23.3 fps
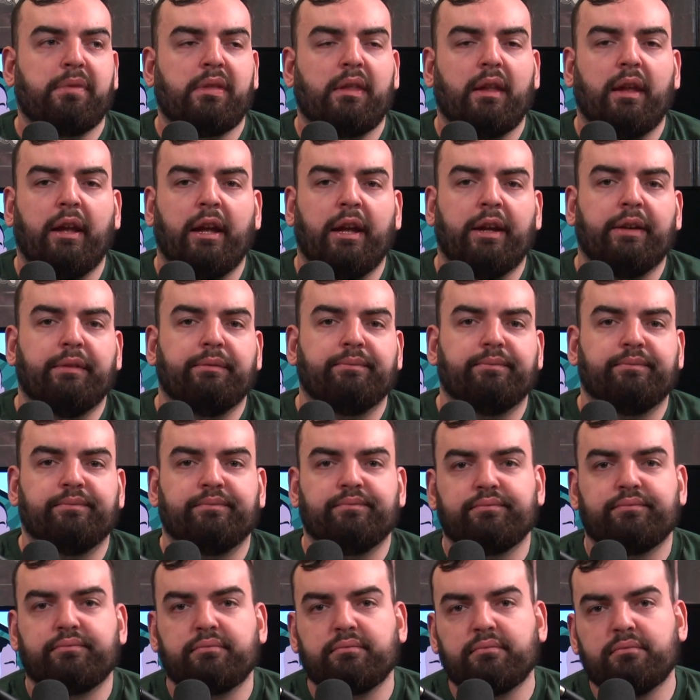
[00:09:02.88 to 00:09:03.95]
um,
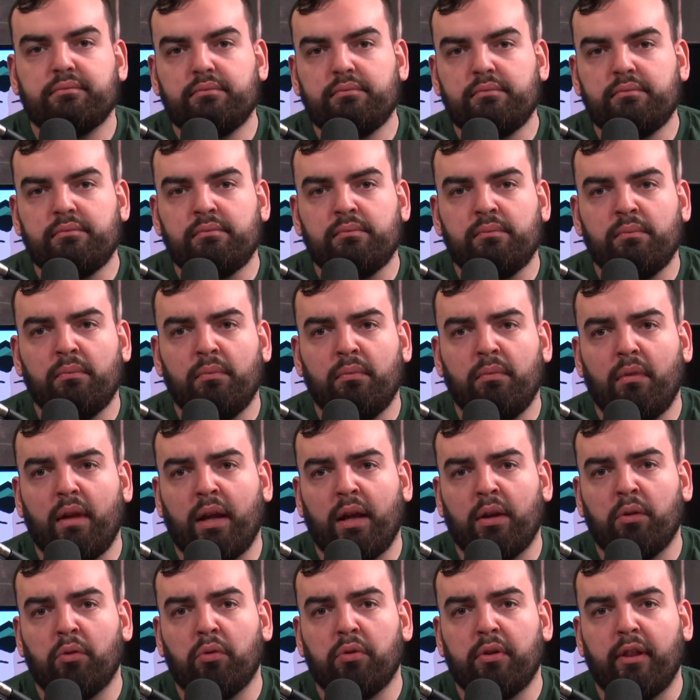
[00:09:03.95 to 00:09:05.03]
I
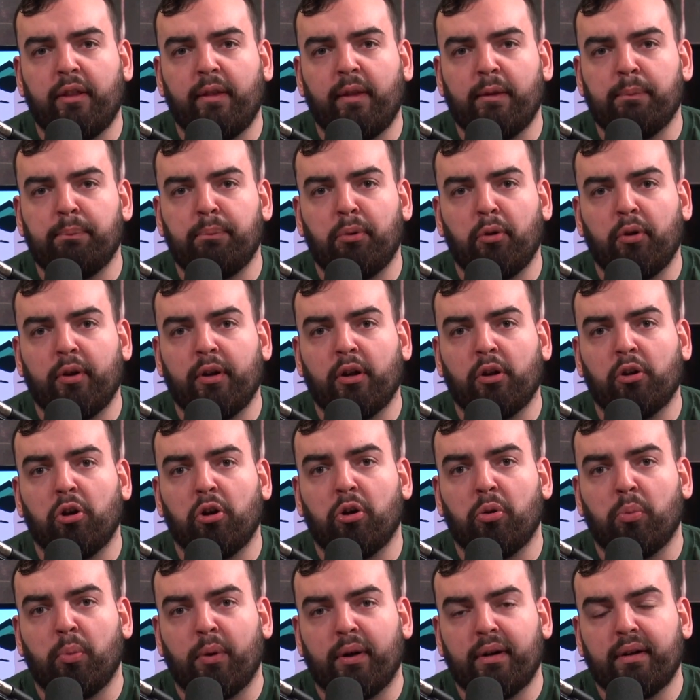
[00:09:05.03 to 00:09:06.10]
know that they'd put in a lot of
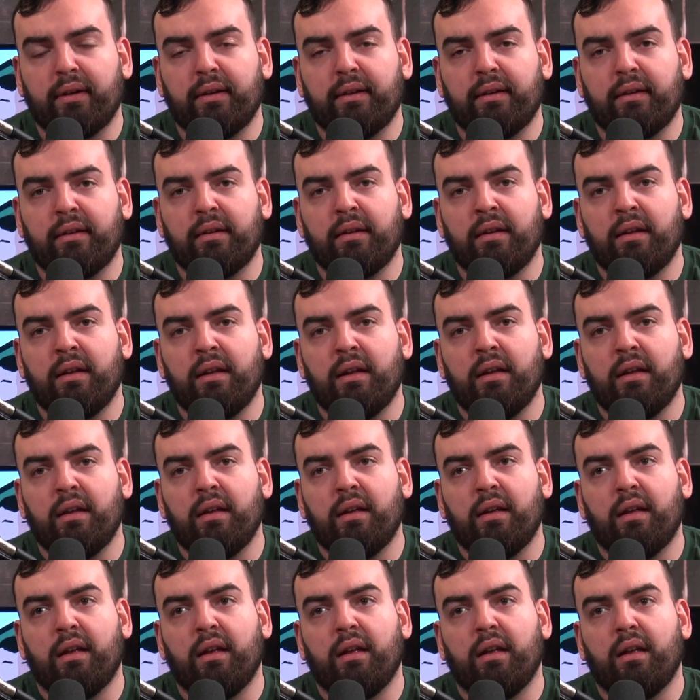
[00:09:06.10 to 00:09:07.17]
work.
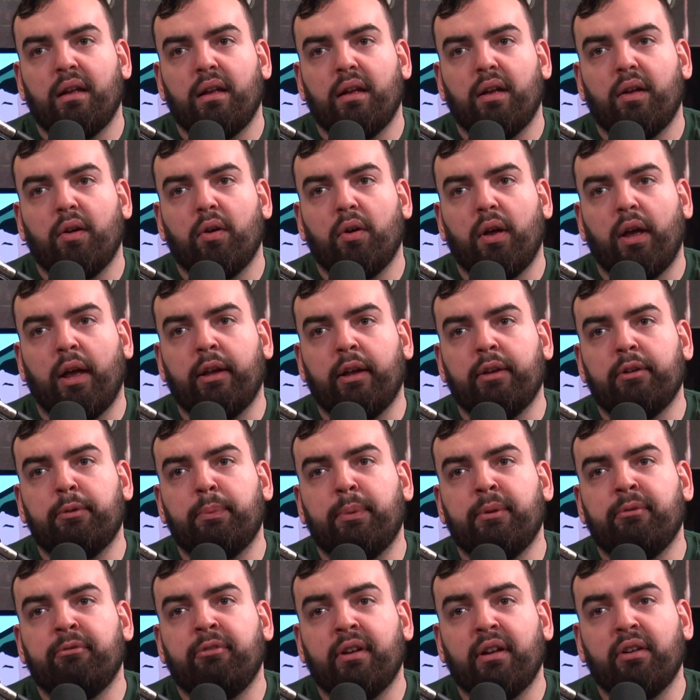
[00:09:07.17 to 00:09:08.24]
It's
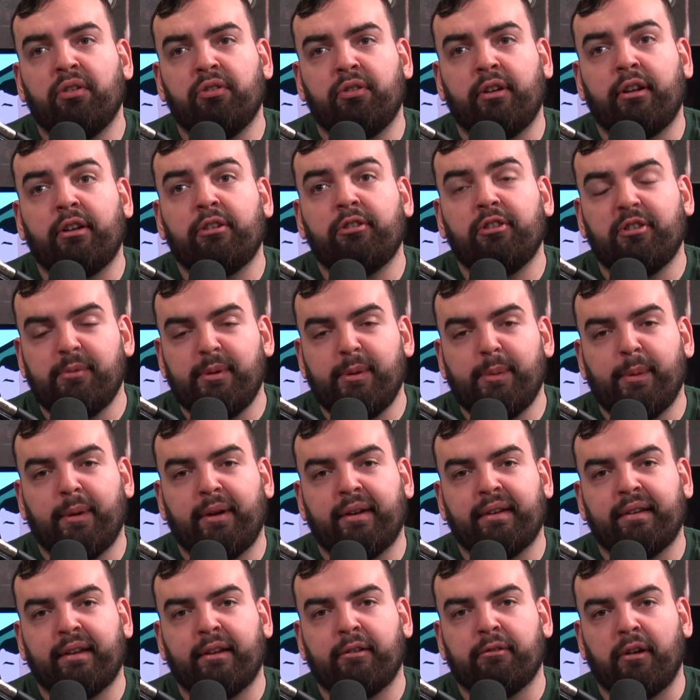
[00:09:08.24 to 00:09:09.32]
been really strange for me because
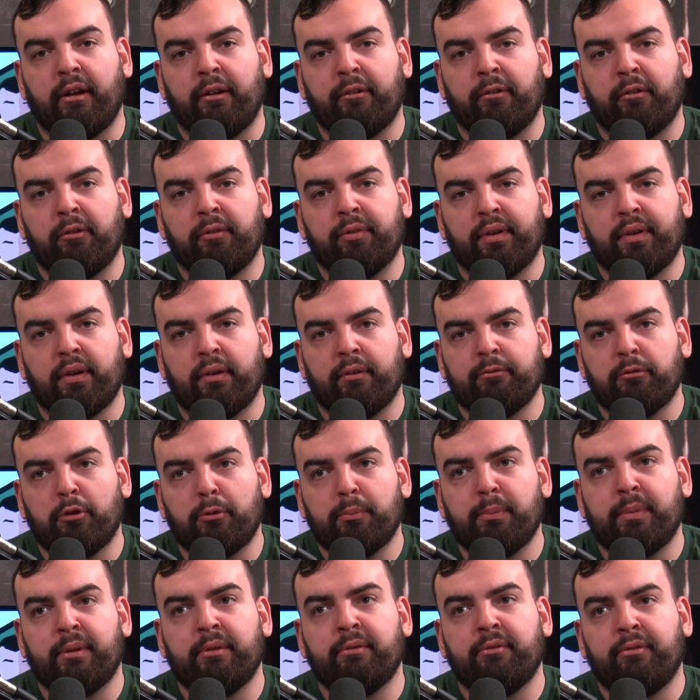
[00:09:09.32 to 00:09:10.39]
I've, I've obviously I've not
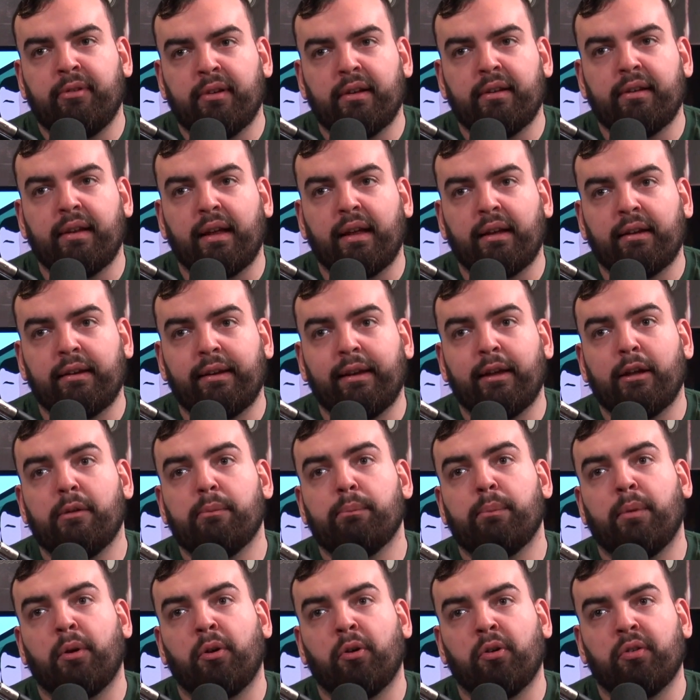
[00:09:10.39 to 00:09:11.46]
been feeling that great
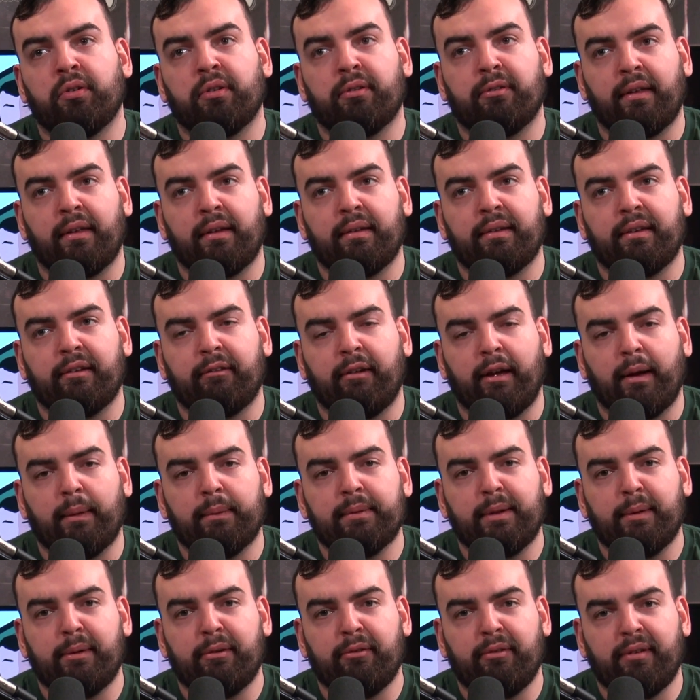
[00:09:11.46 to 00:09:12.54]
because of things that have happened
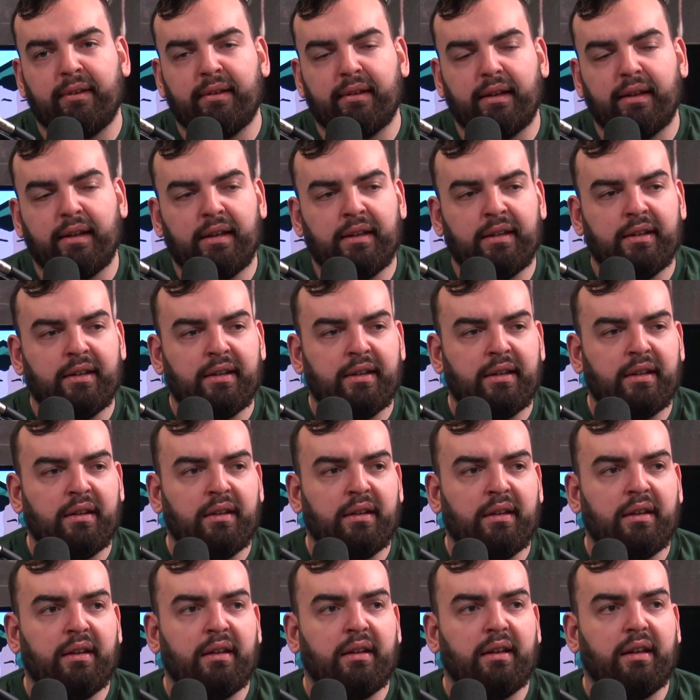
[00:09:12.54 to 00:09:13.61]
to you recently.
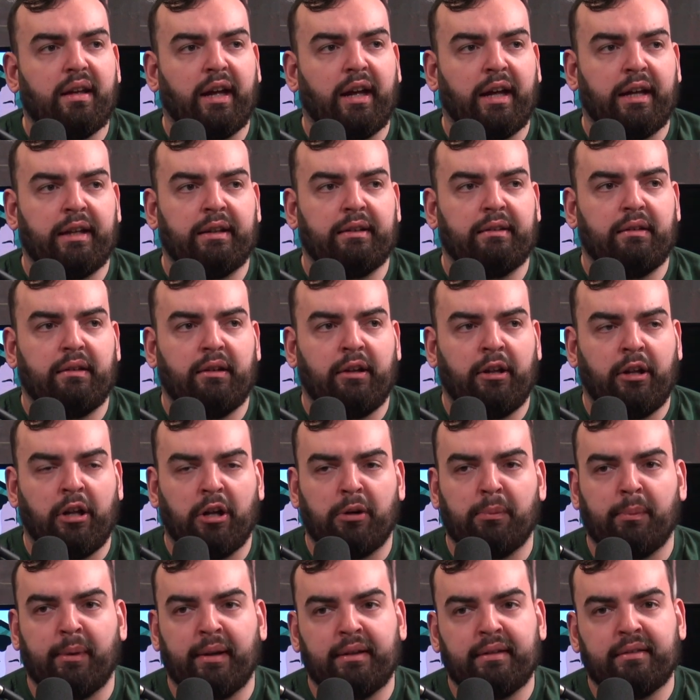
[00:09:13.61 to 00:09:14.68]
And you come
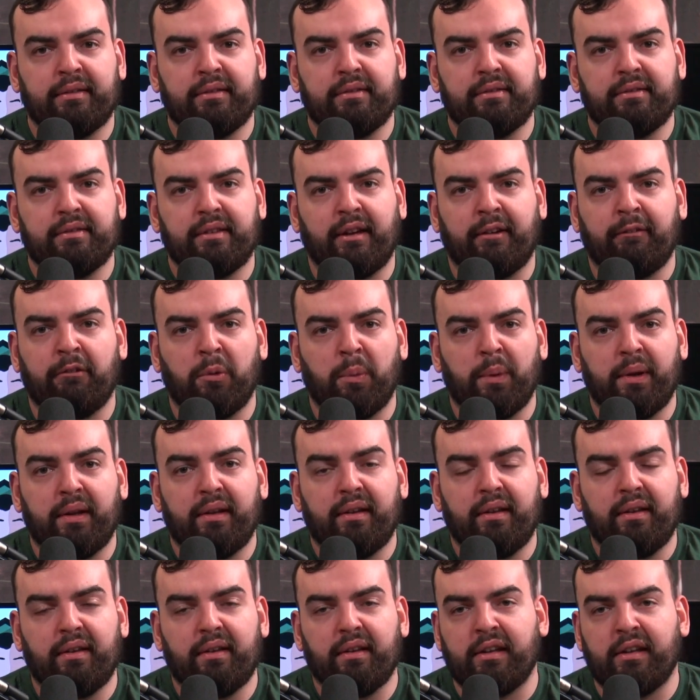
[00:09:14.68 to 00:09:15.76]
in every week
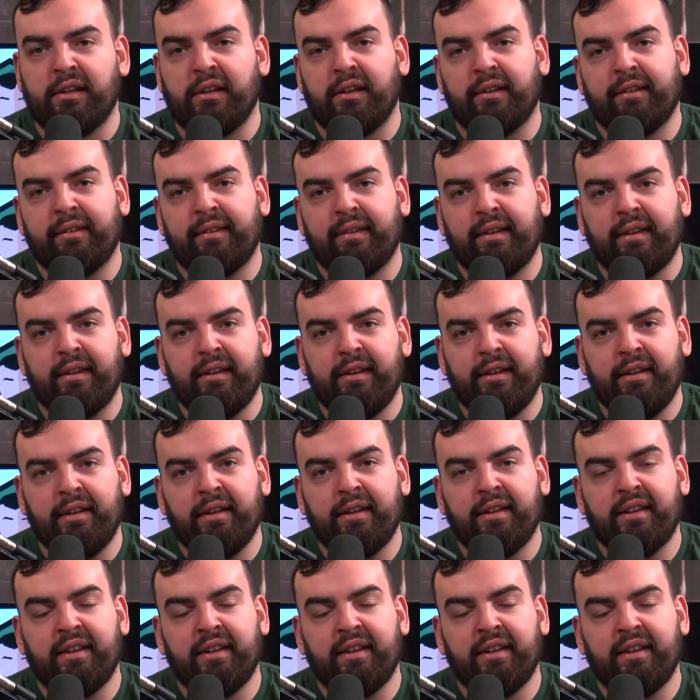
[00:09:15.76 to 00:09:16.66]
and you see